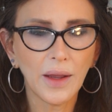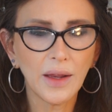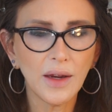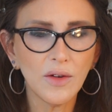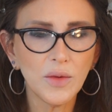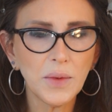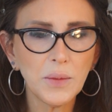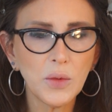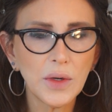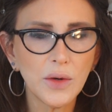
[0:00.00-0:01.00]
can't
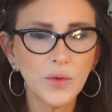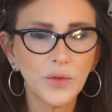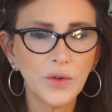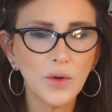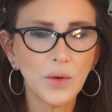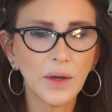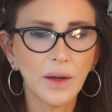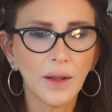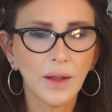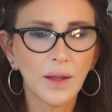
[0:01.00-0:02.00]
remember what I was doing.
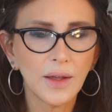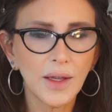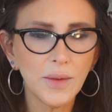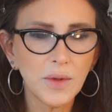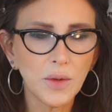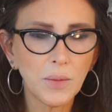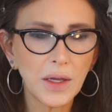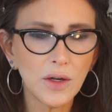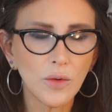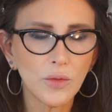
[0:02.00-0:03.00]
Came in the
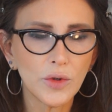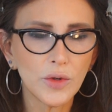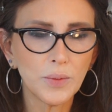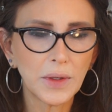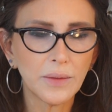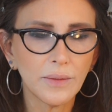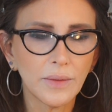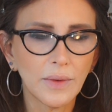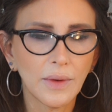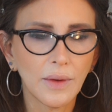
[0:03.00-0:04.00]
makeup room and
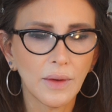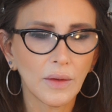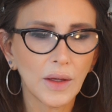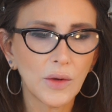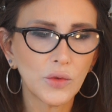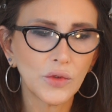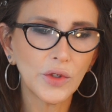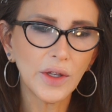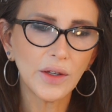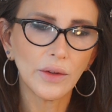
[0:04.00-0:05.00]
I was
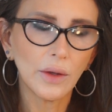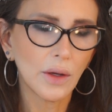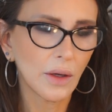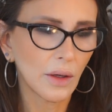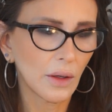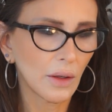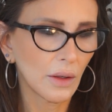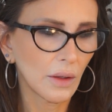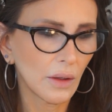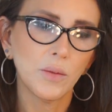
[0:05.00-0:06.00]
looking at,
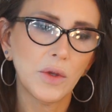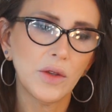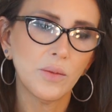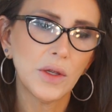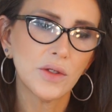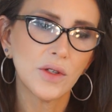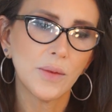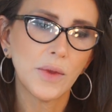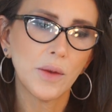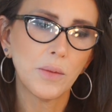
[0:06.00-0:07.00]
I may have messed
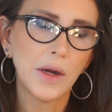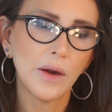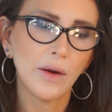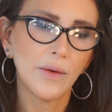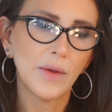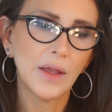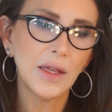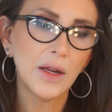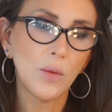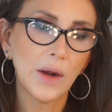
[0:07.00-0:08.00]
up that pair.
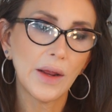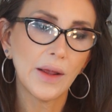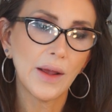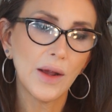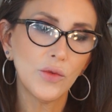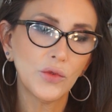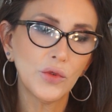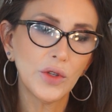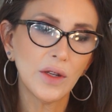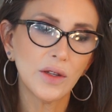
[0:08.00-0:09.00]
Anyway, I was
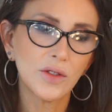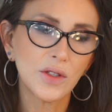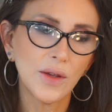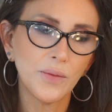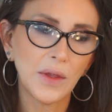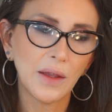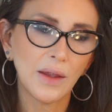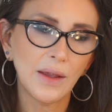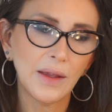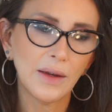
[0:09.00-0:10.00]
looking at something
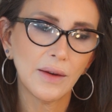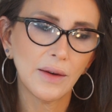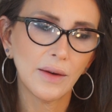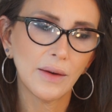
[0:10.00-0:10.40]
and